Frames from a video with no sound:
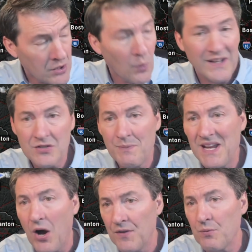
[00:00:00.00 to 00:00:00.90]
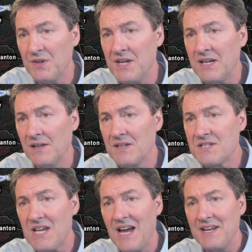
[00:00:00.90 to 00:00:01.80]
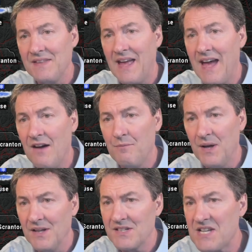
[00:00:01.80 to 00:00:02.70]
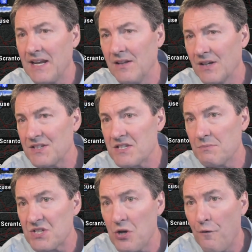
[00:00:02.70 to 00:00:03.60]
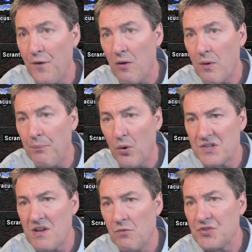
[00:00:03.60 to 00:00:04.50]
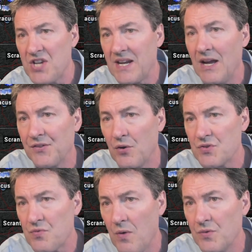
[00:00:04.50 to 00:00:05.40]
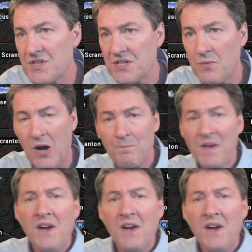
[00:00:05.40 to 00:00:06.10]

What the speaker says: going to be on the ridiculous side, and they have been. Let's take a look at some snowfall reports, and we'll check out those roads as well.